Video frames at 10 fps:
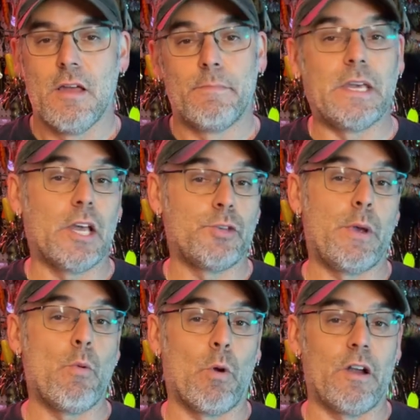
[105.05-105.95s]
because
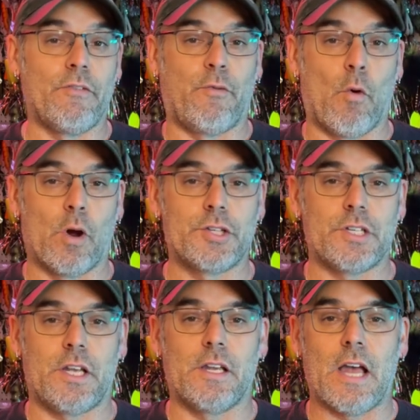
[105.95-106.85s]
we weren't
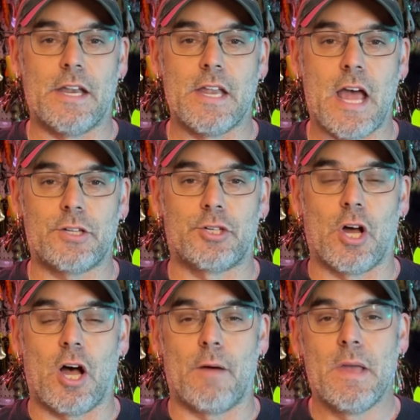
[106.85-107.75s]
forcing a net
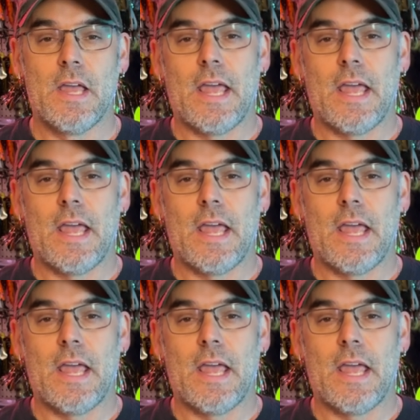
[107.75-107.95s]
job.